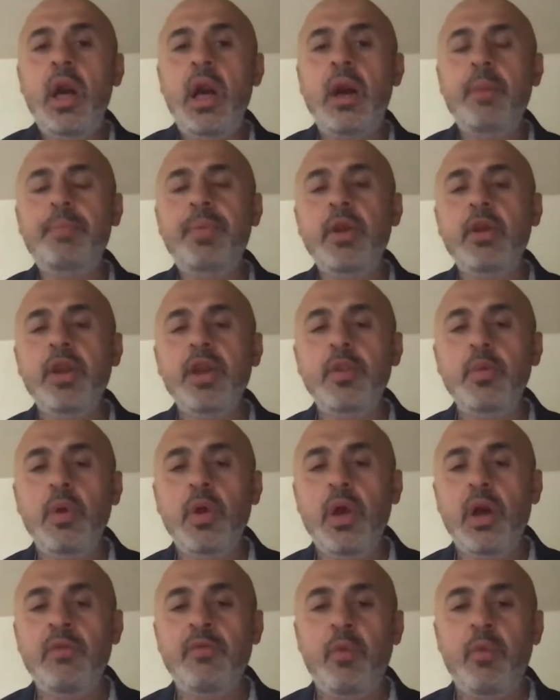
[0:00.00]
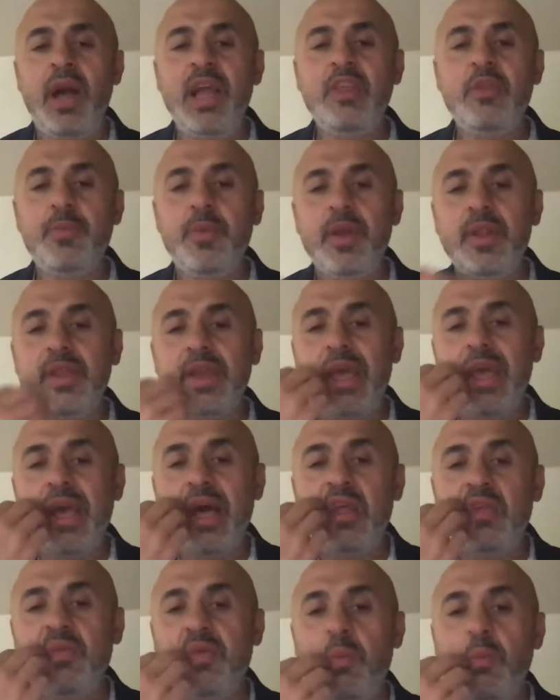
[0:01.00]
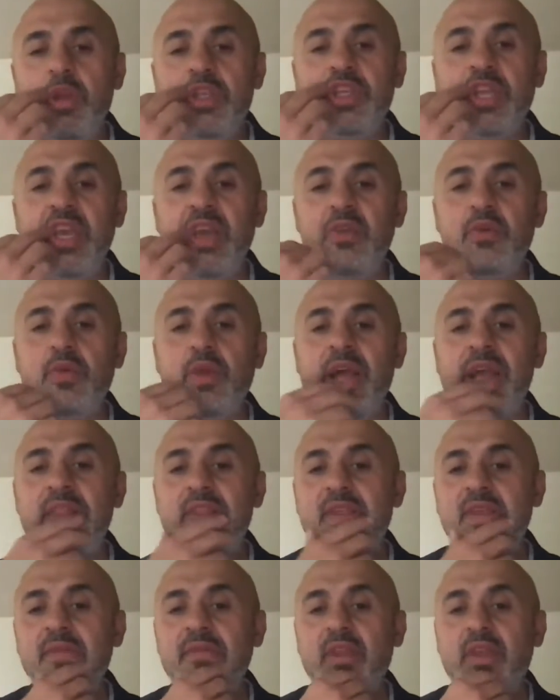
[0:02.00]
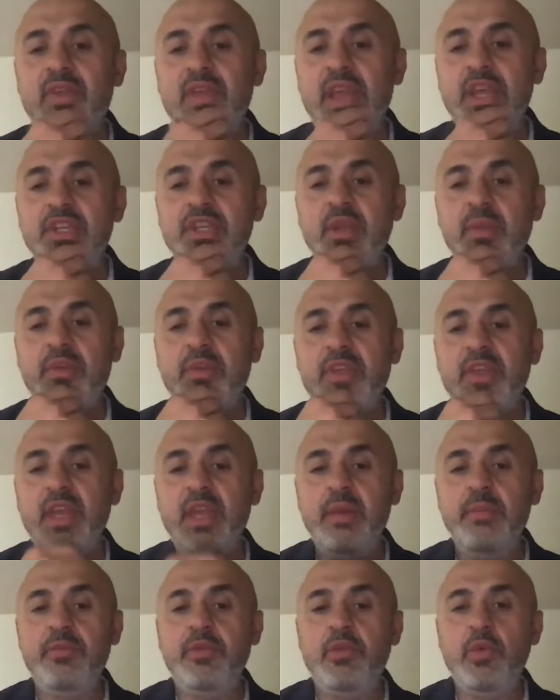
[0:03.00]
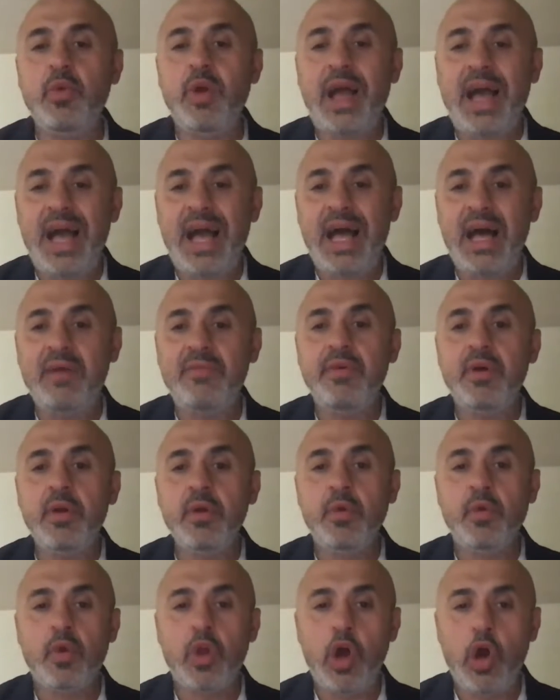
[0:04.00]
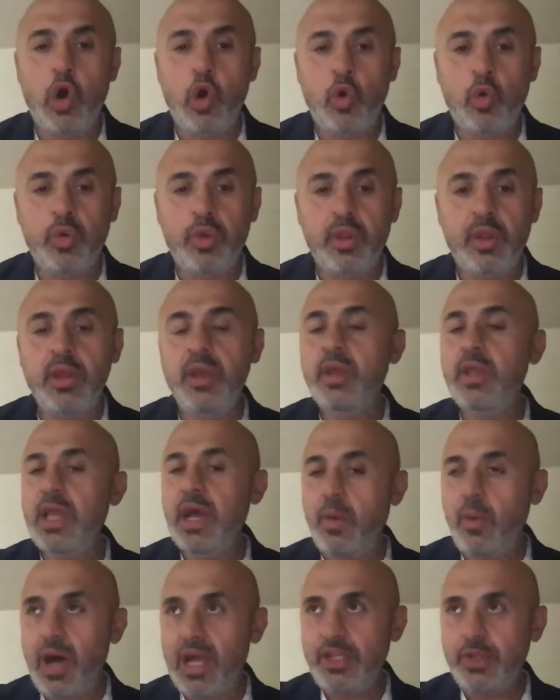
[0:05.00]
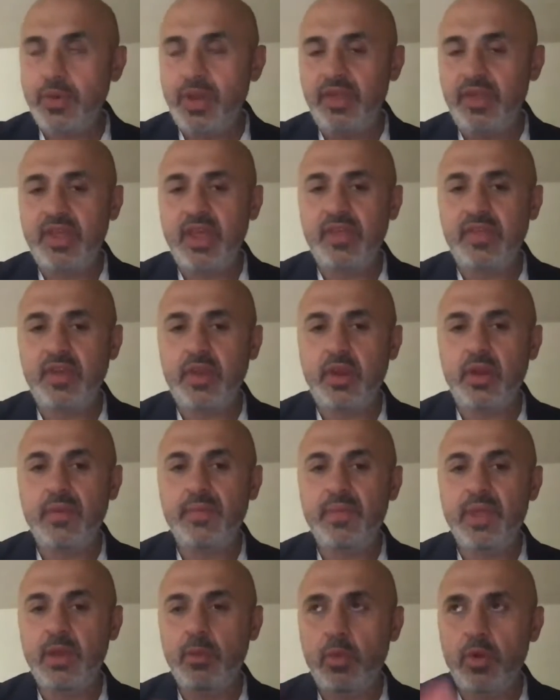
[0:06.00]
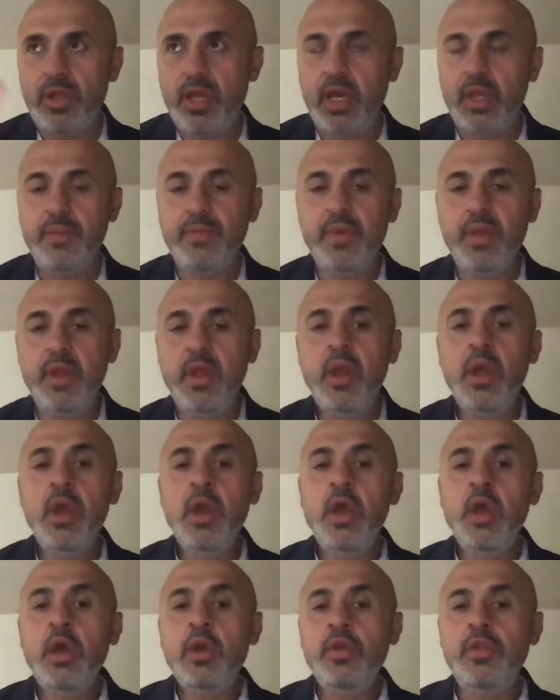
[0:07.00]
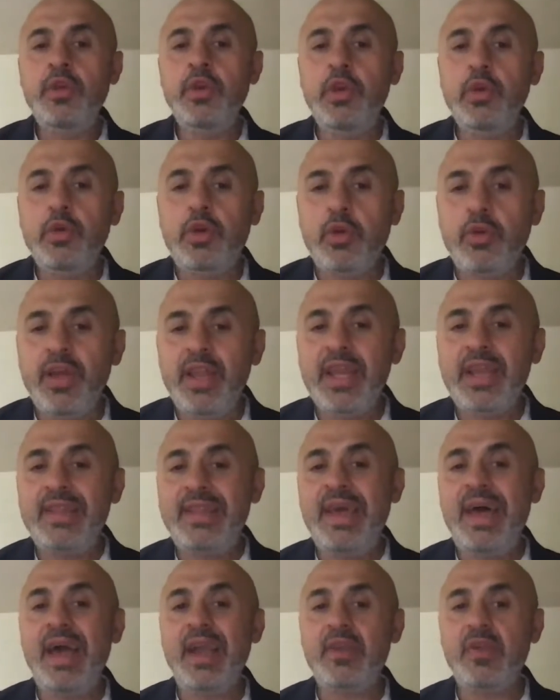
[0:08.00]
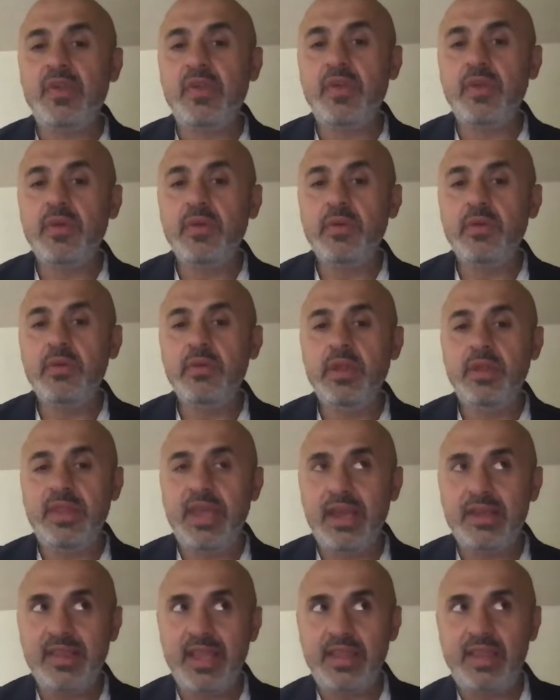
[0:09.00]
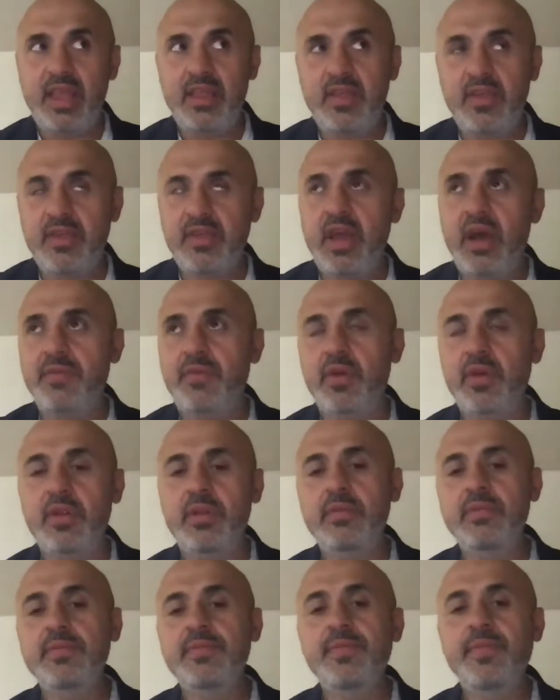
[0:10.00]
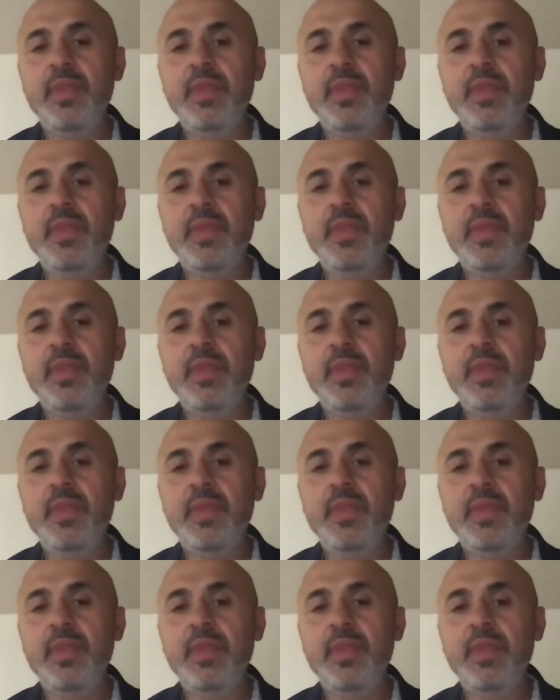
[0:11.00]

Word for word: a period of widespread chaos from which Israelite civilization seemed to have grown. Now, watch what he says here, and we're done. The Ugaritic texts, the texts that they discovered,